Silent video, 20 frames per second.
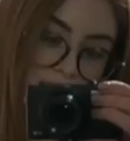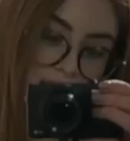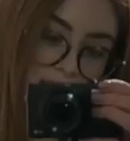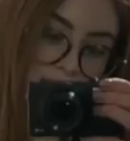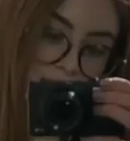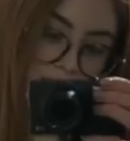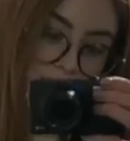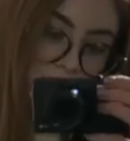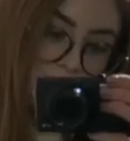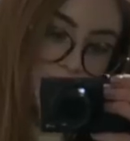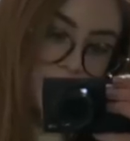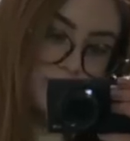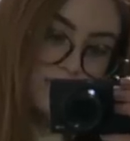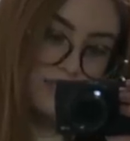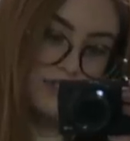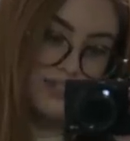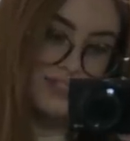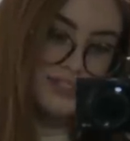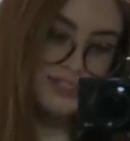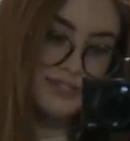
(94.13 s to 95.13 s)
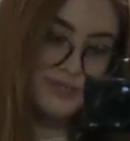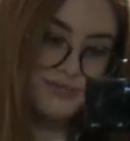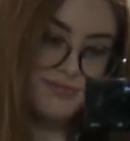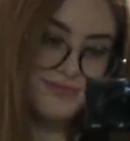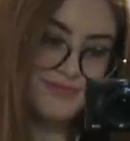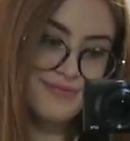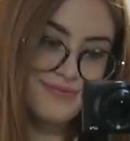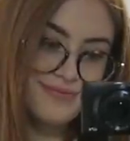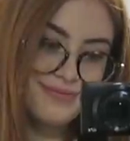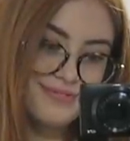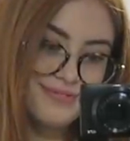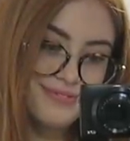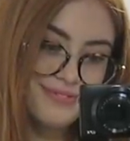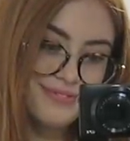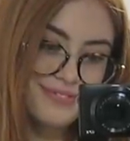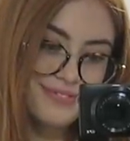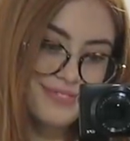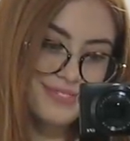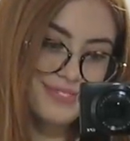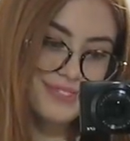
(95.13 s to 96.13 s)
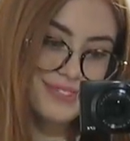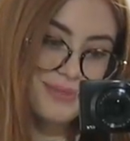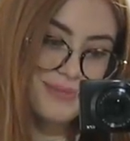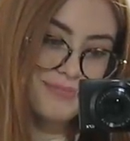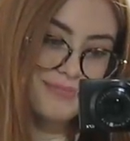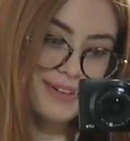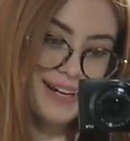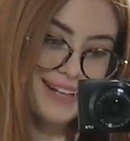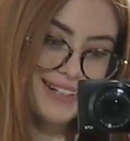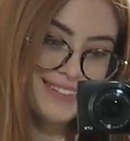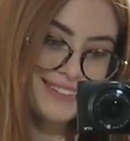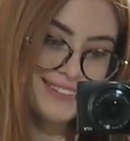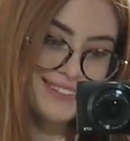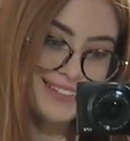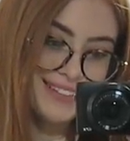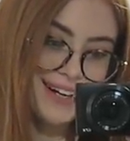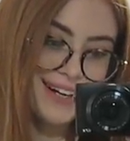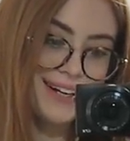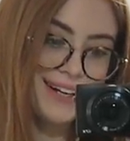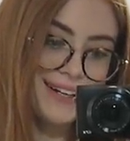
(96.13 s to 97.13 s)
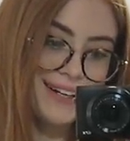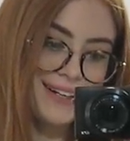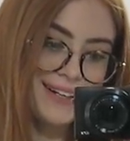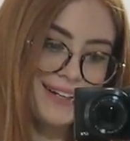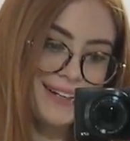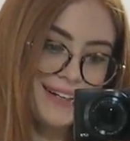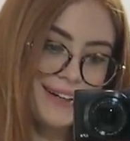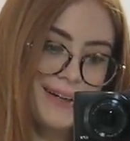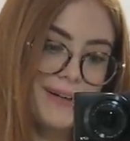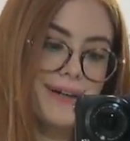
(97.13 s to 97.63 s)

That is my outfit for Monday.